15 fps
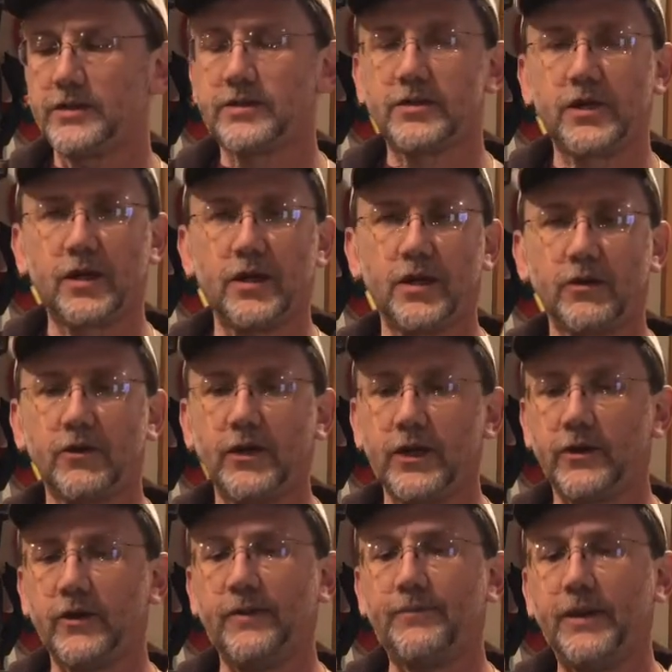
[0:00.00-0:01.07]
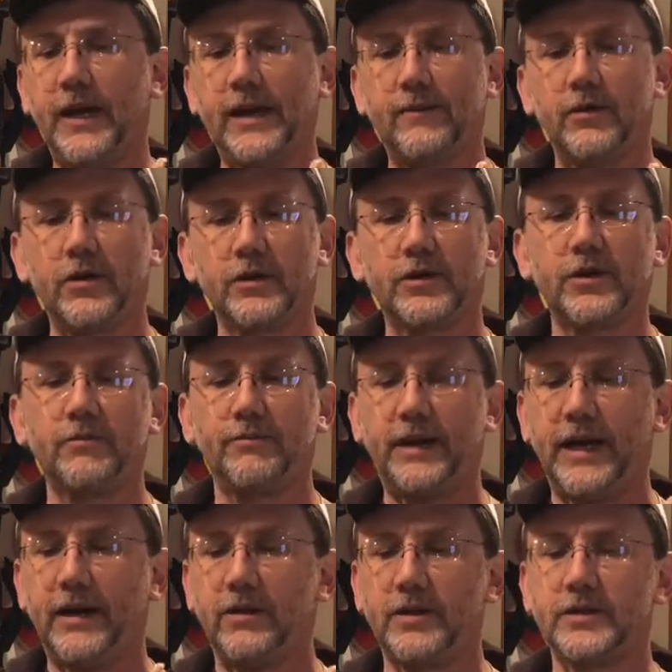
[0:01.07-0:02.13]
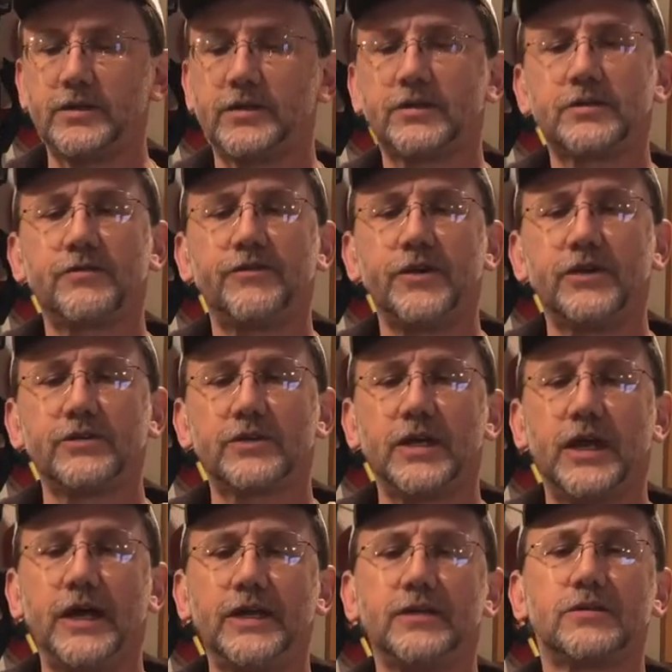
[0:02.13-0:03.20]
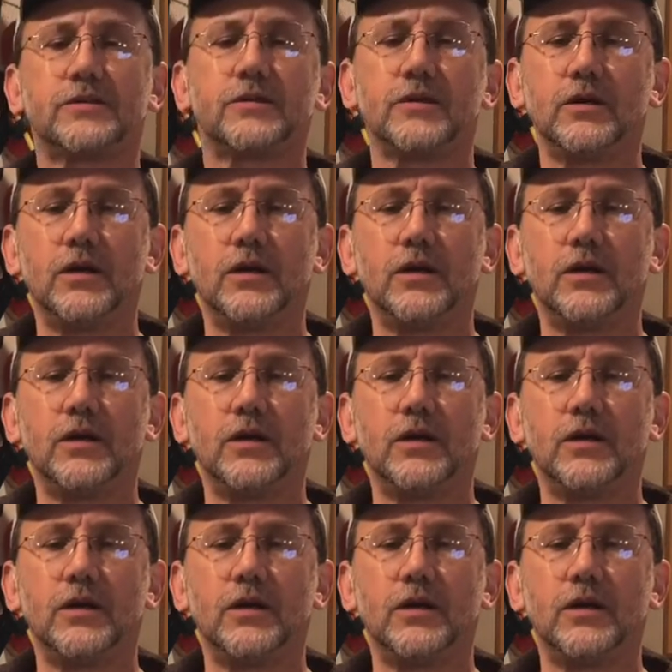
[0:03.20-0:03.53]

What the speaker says: acrylic grip hammer, good balance, feels nice.